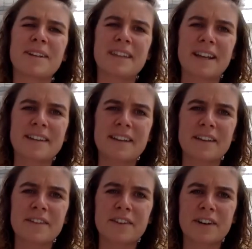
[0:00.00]
textile
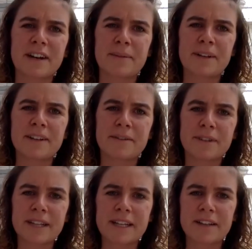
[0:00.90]
student and we didn't
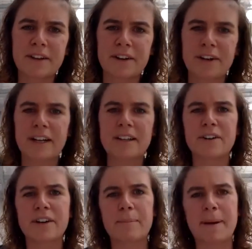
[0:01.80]
really learn a
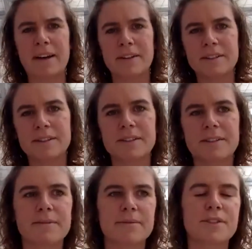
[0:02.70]
lot about
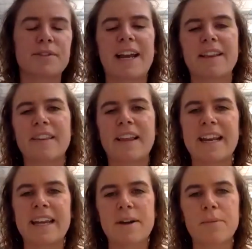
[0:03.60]

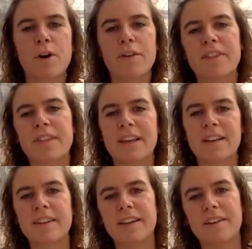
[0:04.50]
translating woven
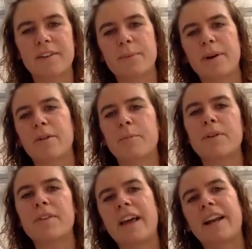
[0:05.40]
things into
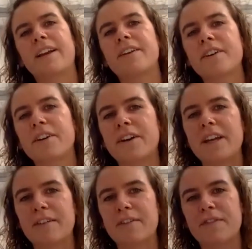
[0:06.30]
wearables. And I don't know
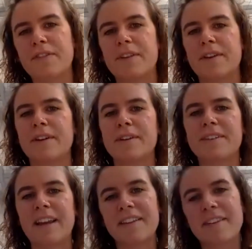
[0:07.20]
if the
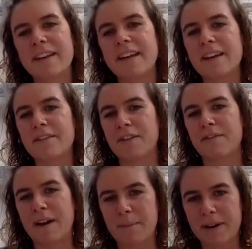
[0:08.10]
density of the
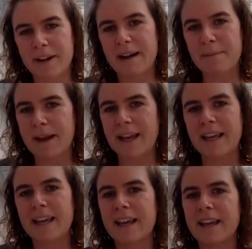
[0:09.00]
fabric I'm
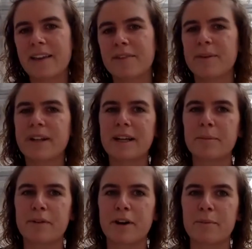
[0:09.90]
making is really
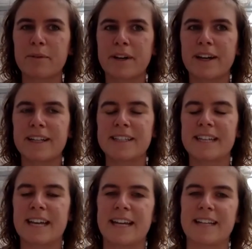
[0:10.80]
appropriate,
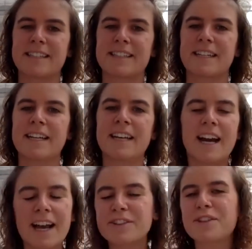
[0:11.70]
and
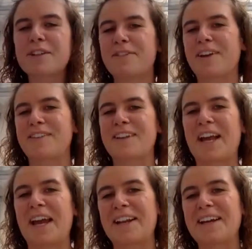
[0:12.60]
I should
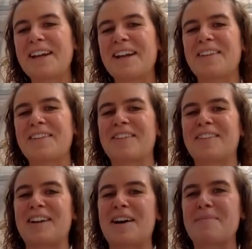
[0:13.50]
investigate it. It's
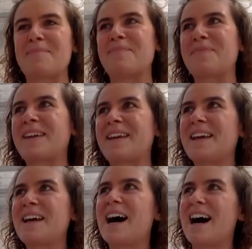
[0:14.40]
just
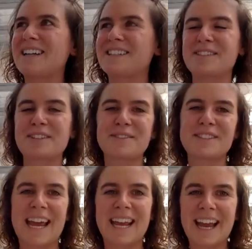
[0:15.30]
hard to sort of
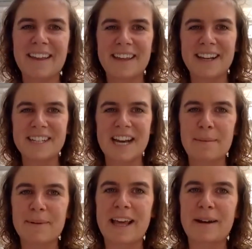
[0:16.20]
take out that
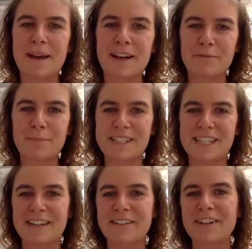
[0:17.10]
time and that amount of
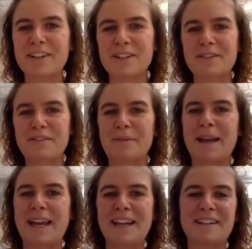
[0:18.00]
material for
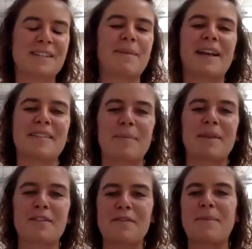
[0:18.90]
me to make
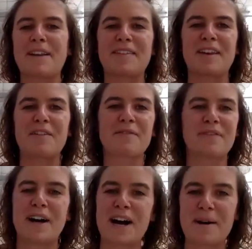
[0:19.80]
something for myself.
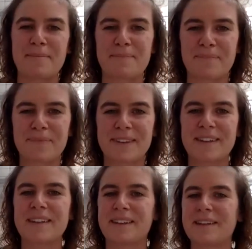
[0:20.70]
But
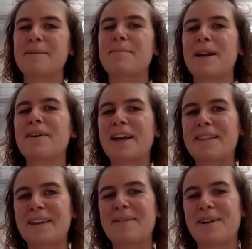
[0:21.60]
I'll get
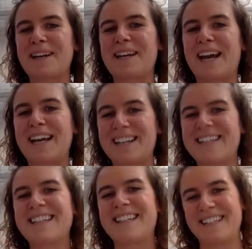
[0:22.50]
there one day.
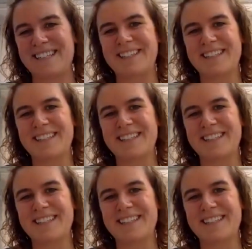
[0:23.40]
Yeah.